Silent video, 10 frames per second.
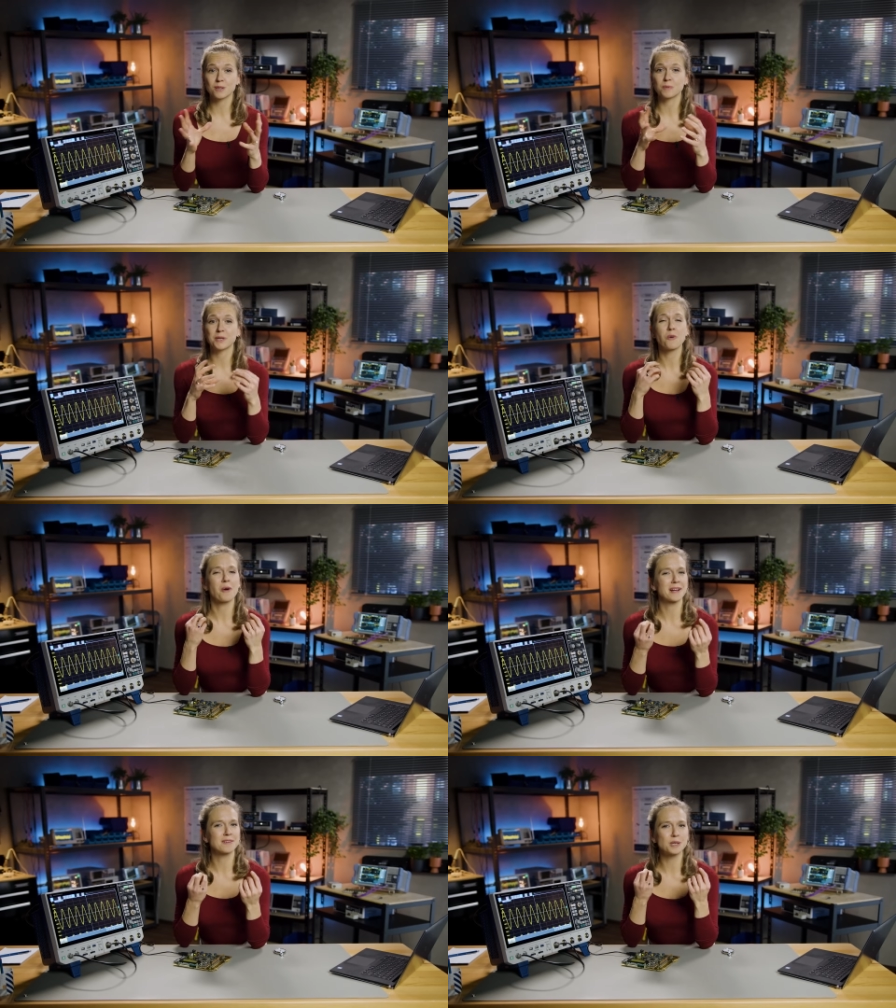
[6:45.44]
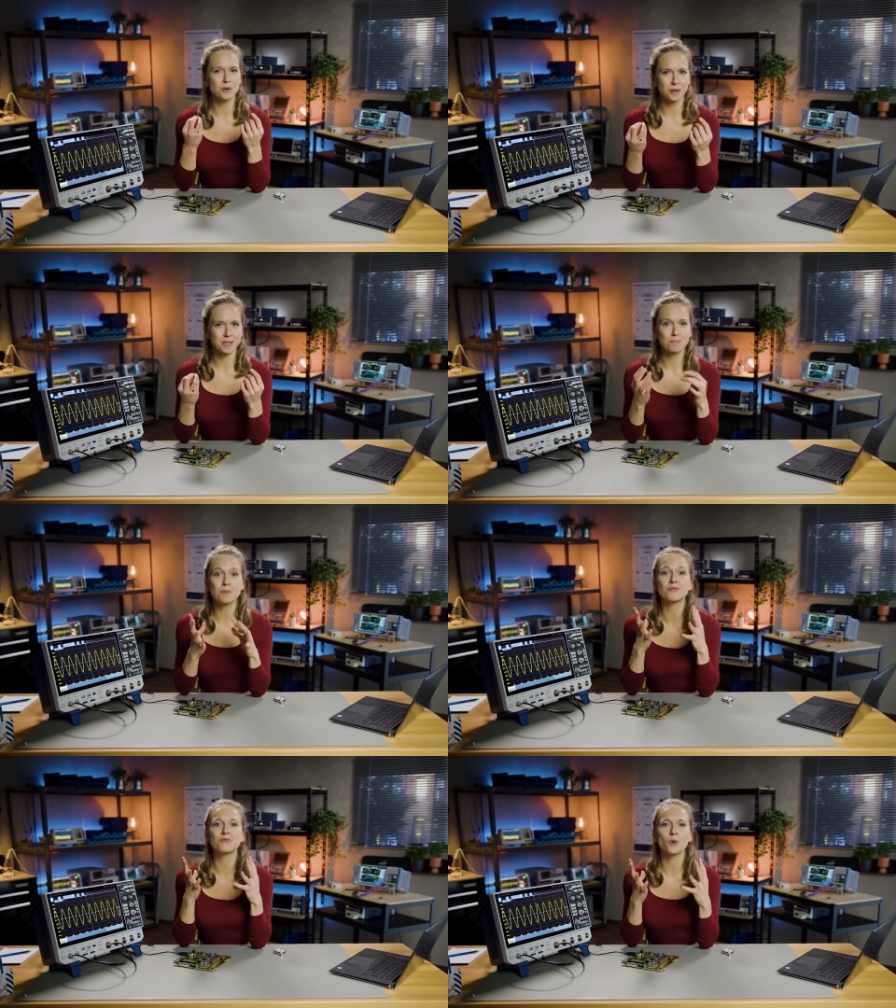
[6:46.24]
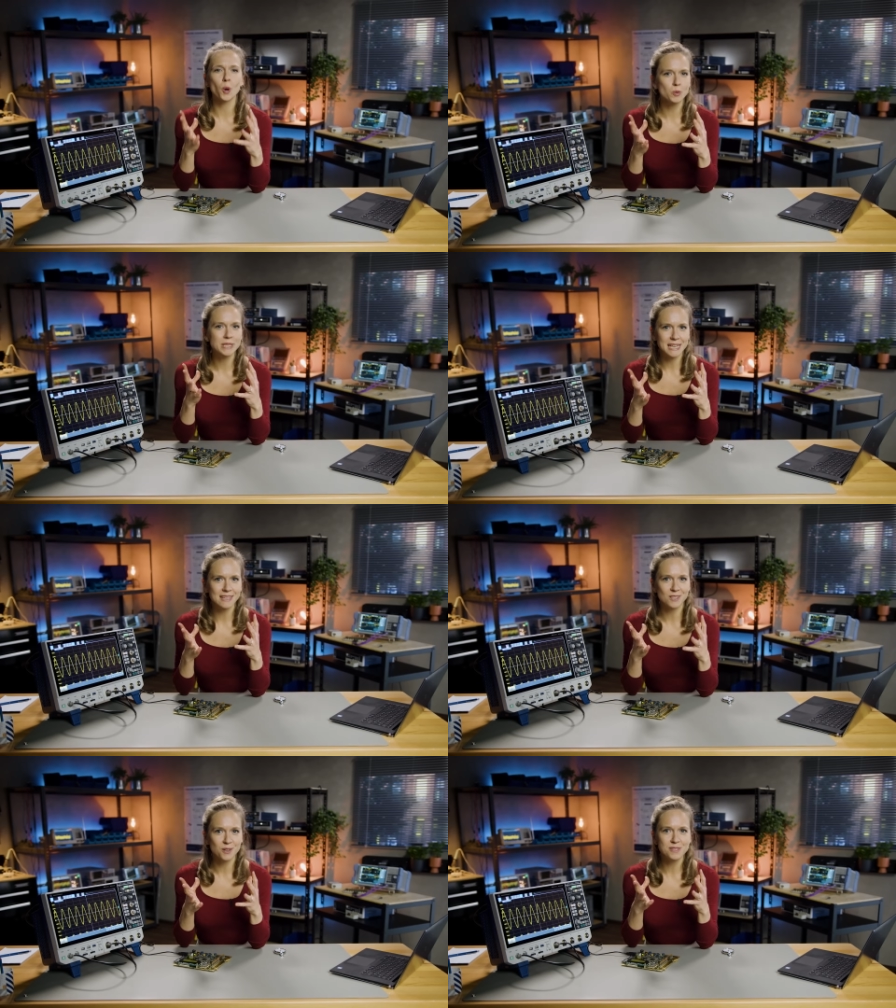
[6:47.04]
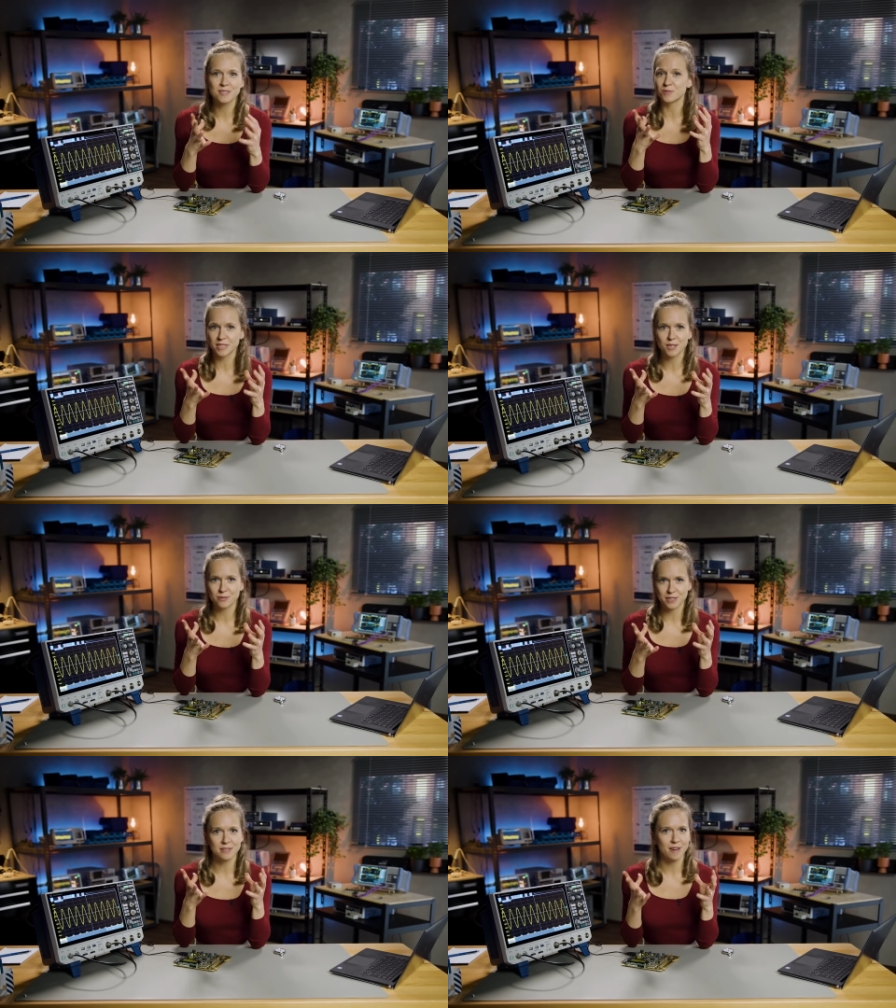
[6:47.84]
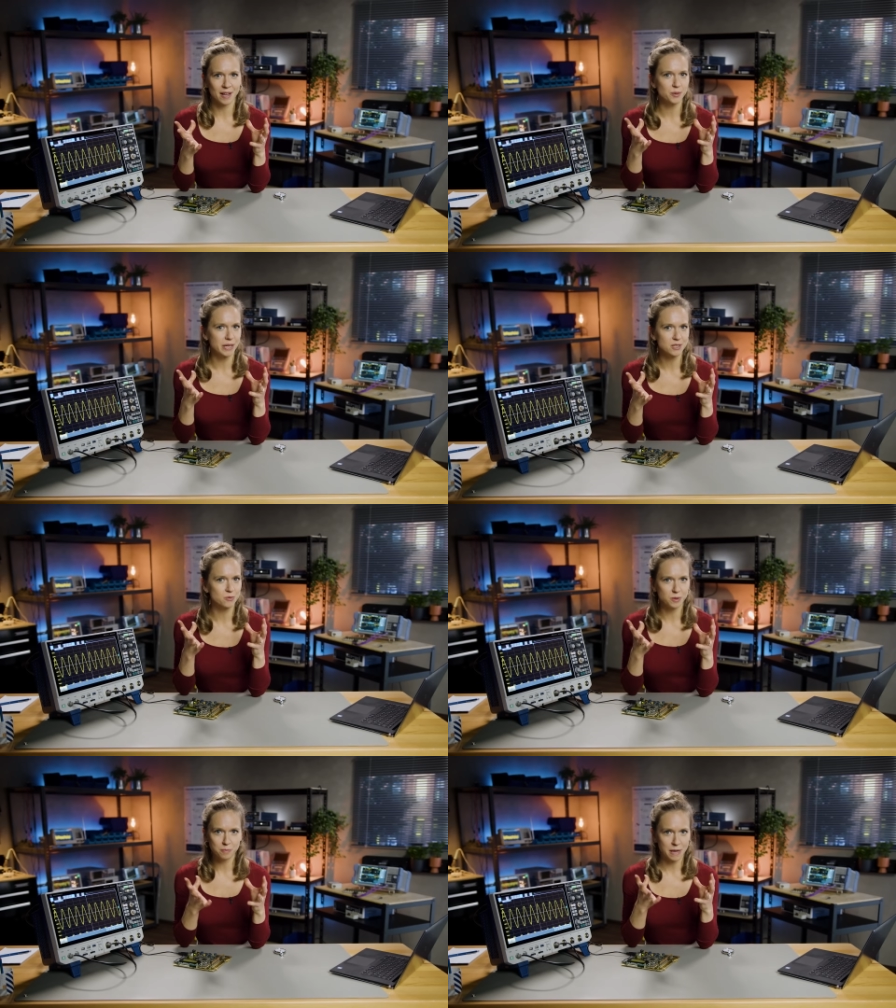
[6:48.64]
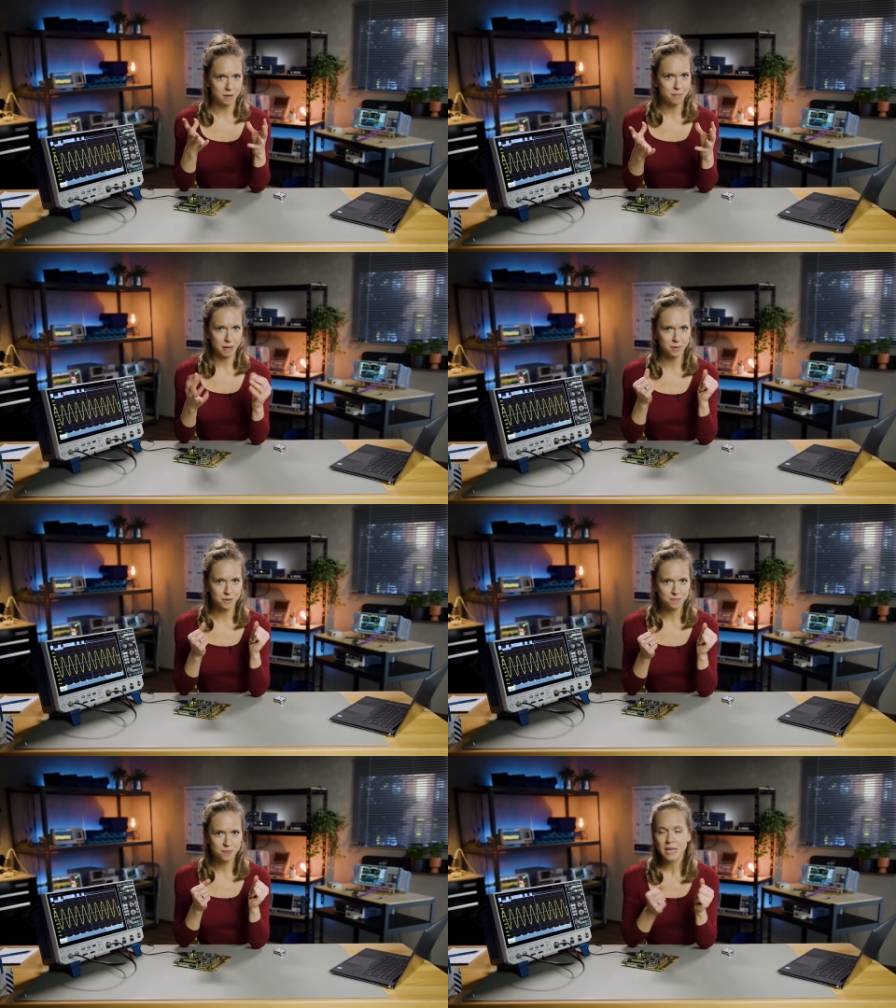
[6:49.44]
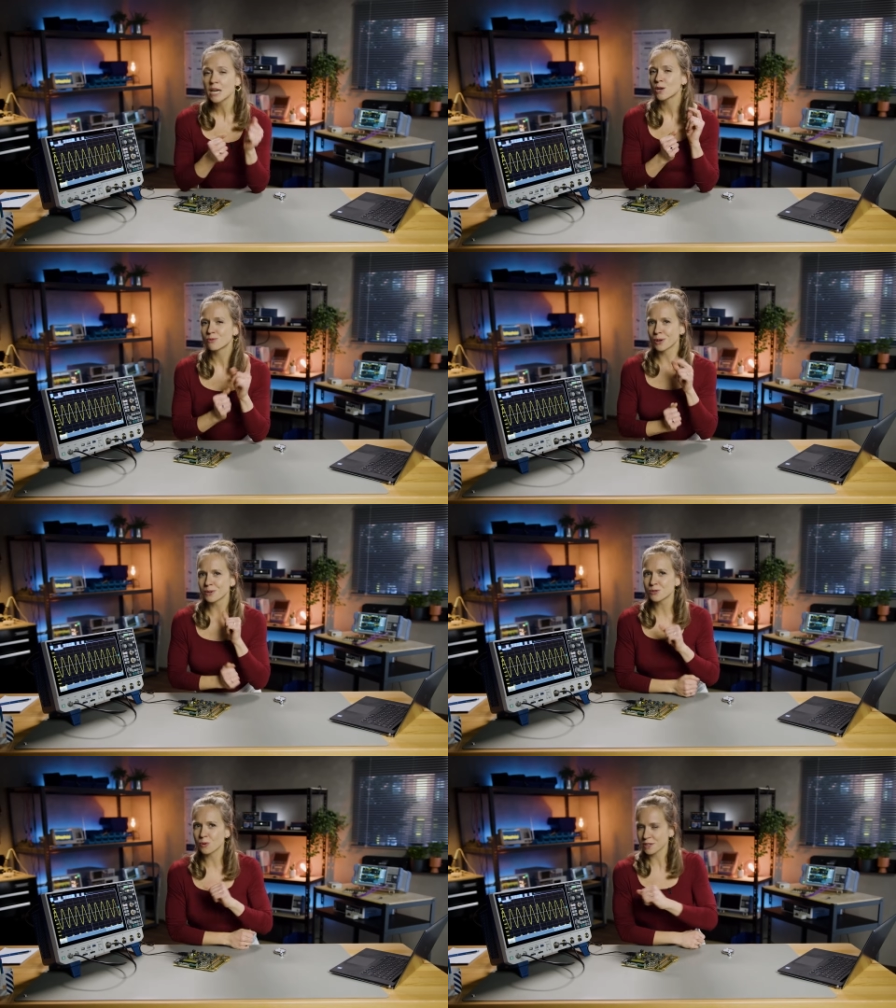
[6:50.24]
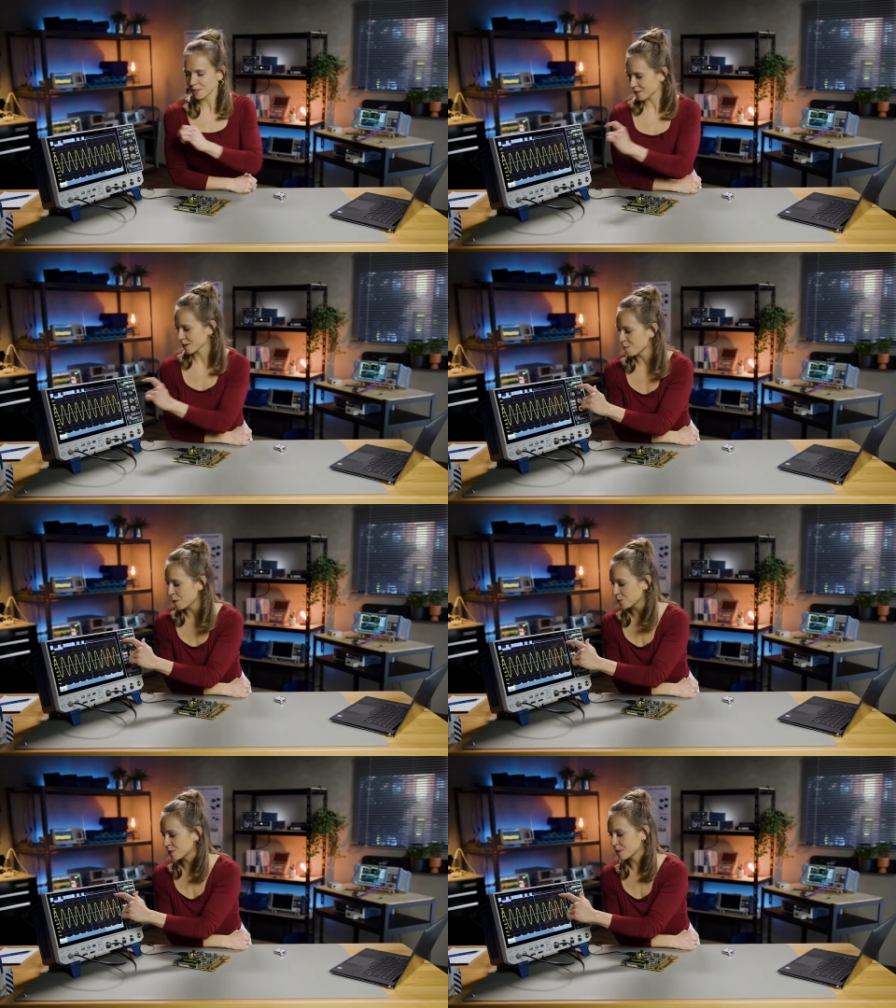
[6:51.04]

could be quickly recorded before we take notes and read off the evaluation with pen and paper? Rohde & Schwarz has come up with